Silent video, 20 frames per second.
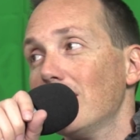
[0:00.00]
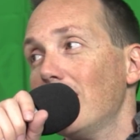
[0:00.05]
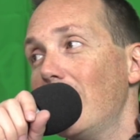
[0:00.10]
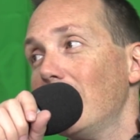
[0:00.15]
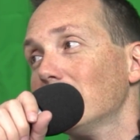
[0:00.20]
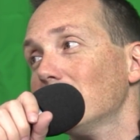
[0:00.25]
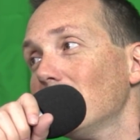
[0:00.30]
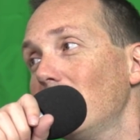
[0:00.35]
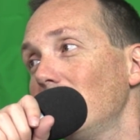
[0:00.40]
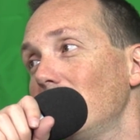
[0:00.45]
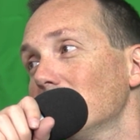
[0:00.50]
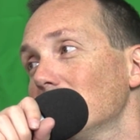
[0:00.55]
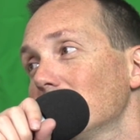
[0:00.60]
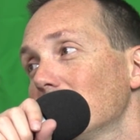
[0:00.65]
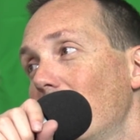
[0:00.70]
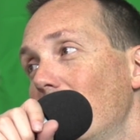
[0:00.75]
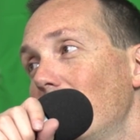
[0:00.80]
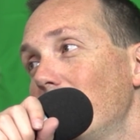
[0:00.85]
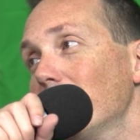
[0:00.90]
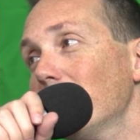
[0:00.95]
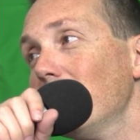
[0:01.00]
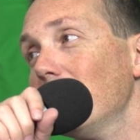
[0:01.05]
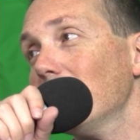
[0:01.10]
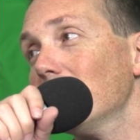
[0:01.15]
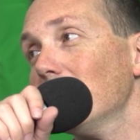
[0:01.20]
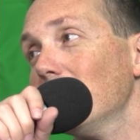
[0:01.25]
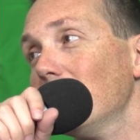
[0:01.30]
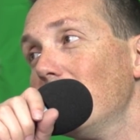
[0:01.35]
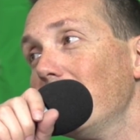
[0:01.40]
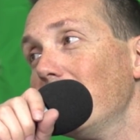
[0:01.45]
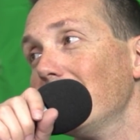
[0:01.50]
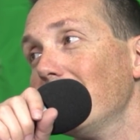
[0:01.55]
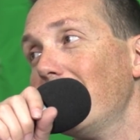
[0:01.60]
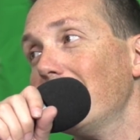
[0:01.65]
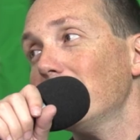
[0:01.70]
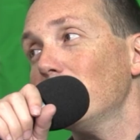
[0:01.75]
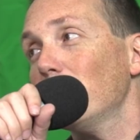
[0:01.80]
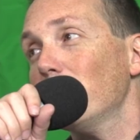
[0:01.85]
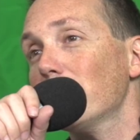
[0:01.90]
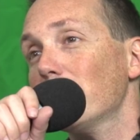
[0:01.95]
That's all stuff that I'd
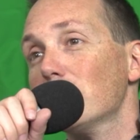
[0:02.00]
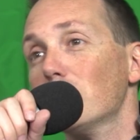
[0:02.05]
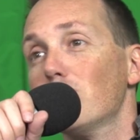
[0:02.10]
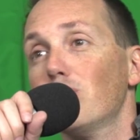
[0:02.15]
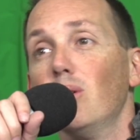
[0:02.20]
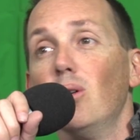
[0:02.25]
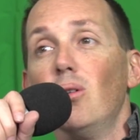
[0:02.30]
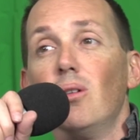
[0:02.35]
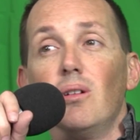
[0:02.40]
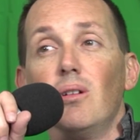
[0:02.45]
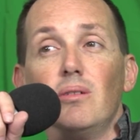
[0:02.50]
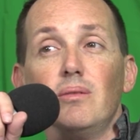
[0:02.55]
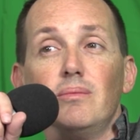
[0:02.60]
like to explore.